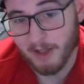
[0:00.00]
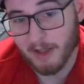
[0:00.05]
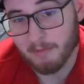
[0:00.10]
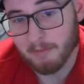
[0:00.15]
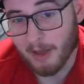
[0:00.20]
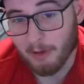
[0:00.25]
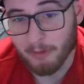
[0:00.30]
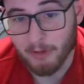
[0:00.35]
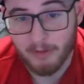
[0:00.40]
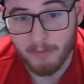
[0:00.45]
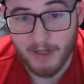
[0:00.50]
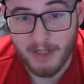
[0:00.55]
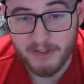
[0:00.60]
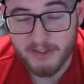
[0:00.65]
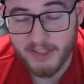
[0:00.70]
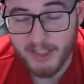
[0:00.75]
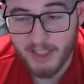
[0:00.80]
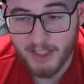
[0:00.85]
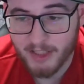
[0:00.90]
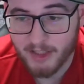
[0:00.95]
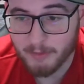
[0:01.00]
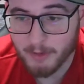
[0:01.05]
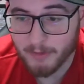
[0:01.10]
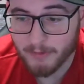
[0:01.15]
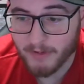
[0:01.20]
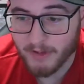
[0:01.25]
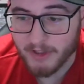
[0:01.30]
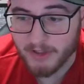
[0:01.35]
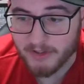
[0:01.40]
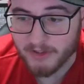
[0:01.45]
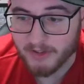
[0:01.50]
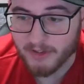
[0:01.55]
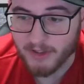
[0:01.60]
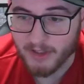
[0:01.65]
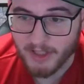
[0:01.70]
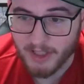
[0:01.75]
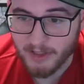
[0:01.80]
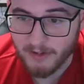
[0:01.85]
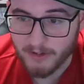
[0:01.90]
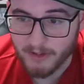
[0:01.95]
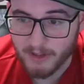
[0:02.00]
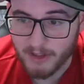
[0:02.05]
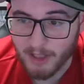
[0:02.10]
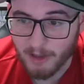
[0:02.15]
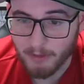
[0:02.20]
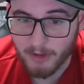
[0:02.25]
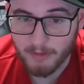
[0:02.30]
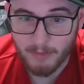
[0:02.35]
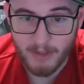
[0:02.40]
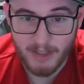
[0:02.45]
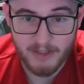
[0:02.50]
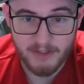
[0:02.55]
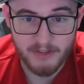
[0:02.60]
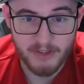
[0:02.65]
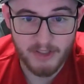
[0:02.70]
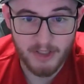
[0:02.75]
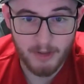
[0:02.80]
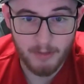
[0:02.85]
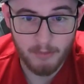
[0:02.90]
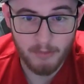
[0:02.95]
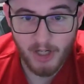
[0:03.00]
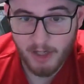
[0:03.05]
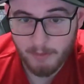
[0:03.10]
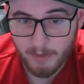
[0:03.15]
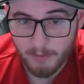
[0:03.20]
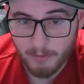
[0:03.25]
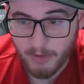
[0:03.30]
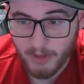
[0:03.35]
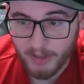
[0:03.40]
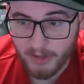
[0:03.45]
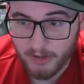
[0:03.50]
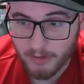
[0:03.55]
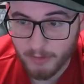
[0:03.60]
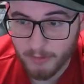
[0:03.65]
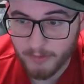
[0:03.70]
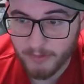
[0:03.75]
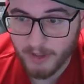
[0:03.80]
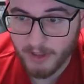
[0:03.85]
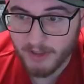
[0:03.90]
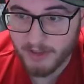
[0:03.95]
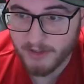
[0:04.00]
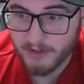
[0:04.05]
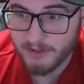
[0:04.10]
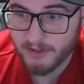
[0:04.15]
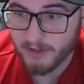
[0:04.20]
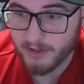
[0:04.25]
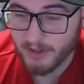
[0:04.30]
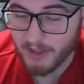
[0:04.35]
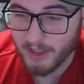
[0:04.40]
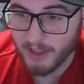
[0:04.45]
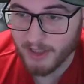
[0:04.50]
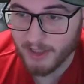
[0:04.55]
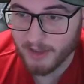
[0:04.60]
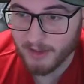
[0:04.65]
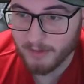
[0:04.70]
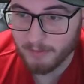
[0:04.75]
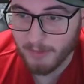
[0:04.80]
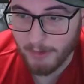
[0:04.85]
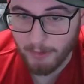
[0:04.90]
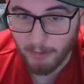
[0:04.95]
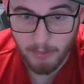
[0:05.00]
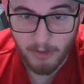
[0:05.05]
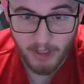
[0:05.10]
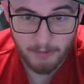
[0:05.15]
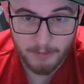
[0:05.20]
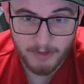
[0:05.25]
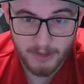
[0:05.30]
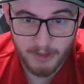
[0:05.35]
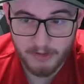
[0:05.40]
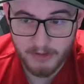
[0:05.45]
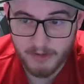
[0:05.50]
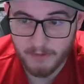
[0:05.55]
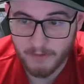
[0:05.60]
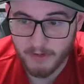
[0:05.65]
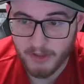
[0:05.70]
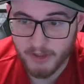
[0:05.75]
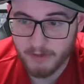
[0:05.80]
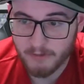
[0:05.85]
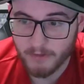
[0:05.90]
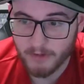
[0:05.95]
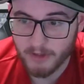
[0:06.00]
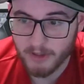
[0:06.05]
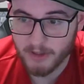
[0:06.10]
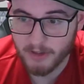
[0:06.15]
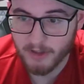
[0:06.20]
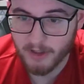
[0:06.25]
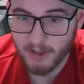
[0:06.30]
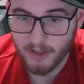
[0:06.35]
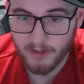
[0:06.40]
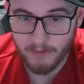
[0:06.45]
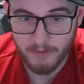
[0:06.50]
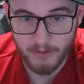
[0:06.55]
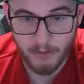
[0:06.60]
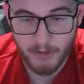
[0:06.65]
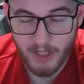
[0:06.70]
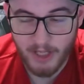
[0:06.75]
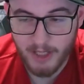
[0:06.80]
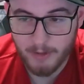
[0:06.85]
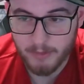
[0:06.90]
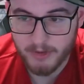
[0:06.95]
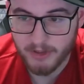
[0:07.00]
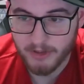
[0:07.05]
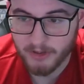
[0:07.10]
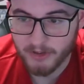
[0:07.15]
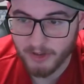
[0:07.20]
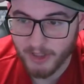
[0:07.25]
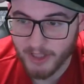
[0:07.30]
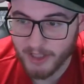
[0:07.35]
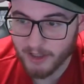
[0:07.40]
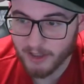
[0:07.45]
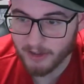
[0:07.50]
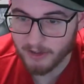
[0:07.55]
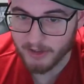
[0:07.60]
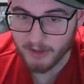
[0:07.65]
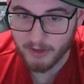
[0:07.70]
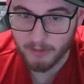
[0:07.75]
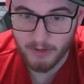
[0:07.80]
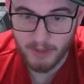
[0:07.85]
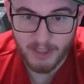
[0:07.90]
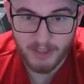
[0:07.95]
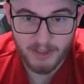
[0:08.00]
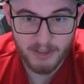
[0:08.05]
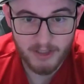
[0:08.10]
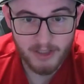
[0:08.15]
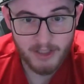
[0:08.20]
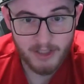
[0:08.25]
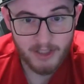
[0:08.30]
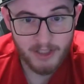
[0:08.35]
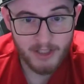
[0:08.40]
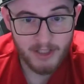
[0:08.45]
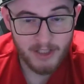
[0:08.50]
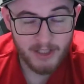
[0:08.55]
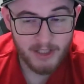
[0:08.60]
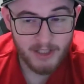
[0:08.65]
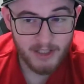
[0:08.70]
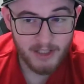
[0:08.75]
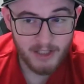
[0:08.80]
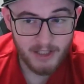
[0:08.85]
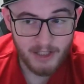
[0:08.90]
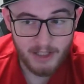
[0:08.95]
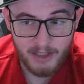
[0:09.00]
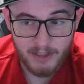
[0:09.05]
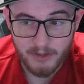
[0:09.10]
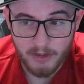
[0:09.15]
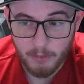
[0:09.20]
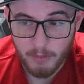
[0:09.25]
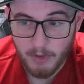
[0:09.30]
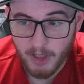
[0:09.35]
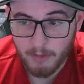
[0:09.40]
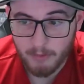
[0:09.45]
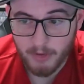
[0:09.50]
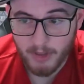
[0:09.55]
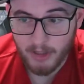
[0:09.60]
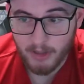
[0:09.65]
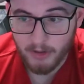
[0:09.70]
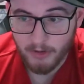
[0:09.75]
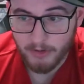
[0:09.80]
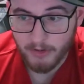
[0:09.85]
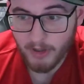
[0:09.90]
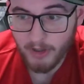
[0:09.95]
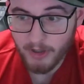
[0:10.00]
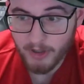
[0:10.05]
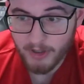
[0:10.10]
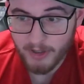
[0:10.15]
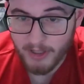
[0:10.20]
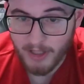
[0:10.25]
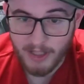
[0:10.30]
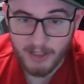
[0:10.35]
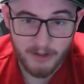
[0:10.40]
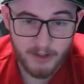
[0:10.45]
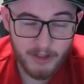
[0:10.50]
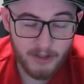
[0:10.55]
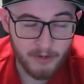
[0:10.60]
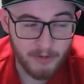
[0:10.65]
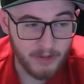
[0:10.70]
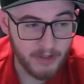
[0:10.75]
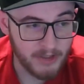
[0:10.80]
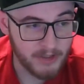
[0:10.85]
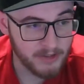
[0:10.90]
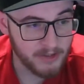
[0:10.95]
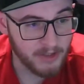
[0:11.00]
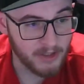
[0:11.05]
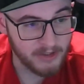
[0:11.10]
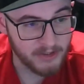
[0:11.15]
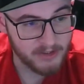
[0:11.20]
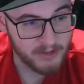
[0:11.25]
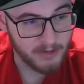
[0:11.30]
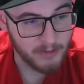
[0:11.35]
I wouldn't mind seeing him at first either. I wouldn't mind seeing Bregman play a little first. Maybe Bregman goes to first for a few games here and there, and you let Dupont play a little third. I don't know. There's